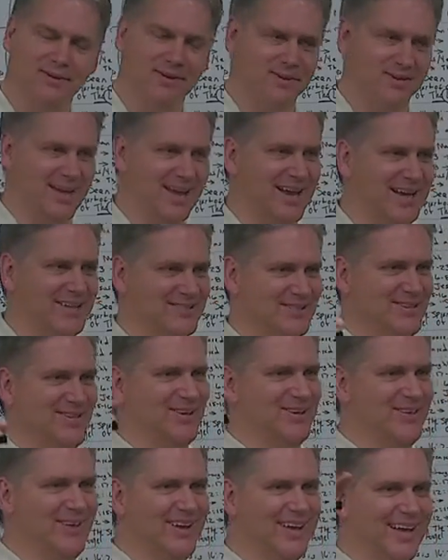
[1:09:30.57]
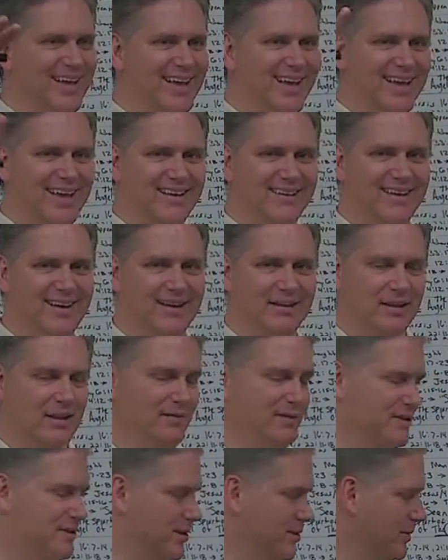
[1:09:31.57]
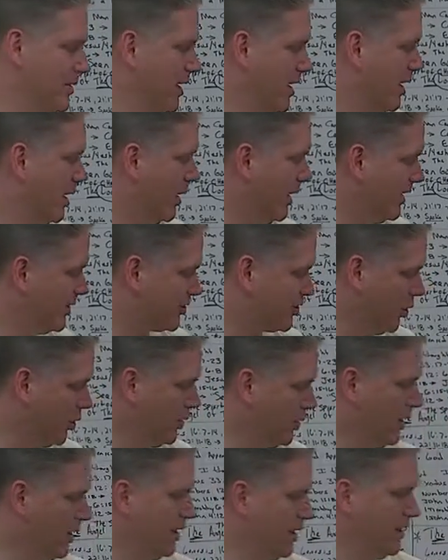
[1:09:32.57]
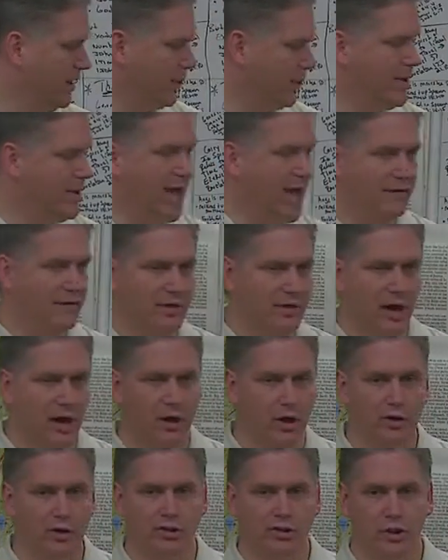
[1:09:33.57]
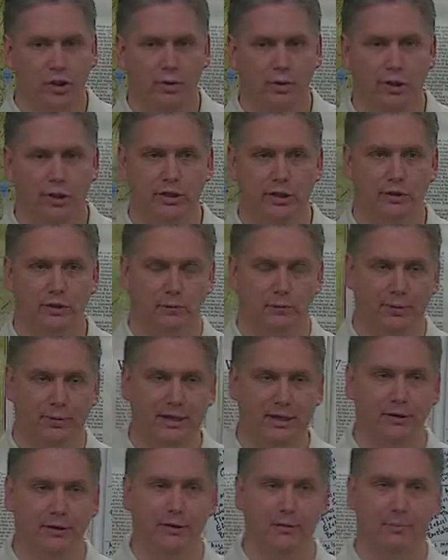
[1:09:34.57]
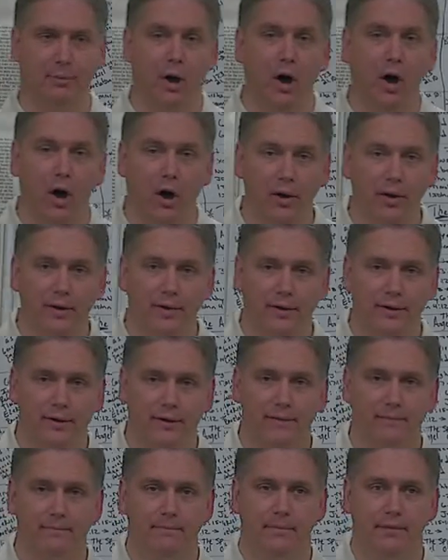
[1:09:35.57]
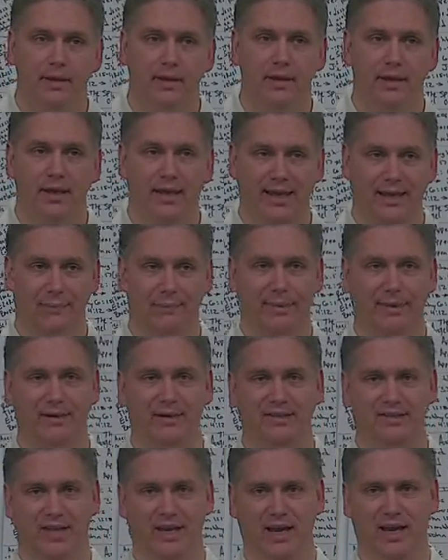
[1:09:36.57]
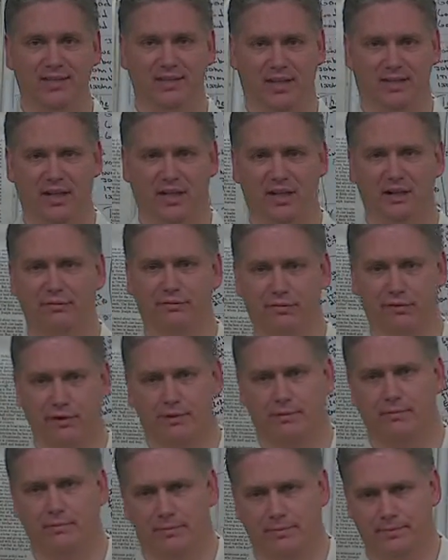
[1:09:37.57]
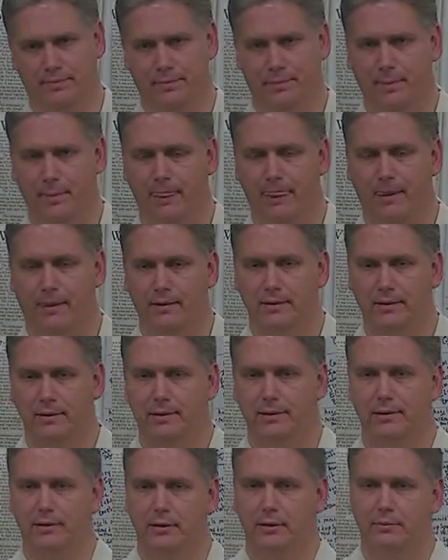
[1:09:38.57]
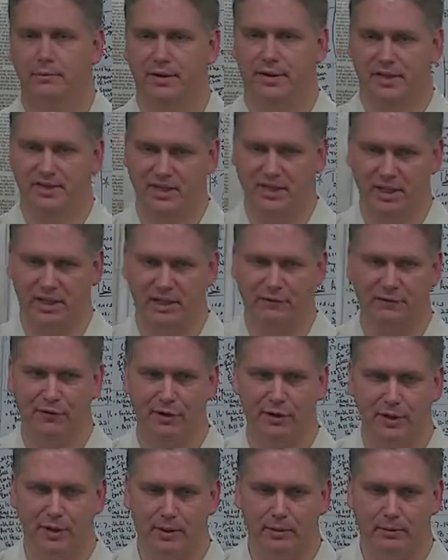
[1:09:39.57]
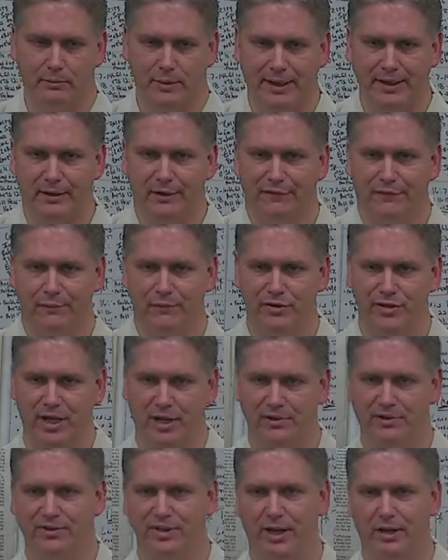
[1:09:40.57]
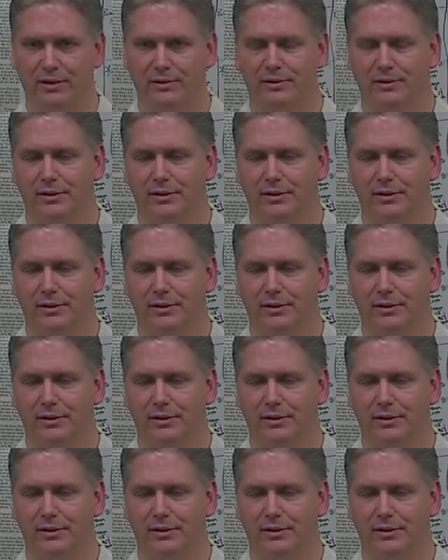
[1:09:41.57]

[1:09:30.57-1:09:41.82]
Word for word: okay, so, okay, I love you too. All right, so then we have God also into Peter and Paul. He appeared as a, as a deliverer because he delivered Peter from jail cell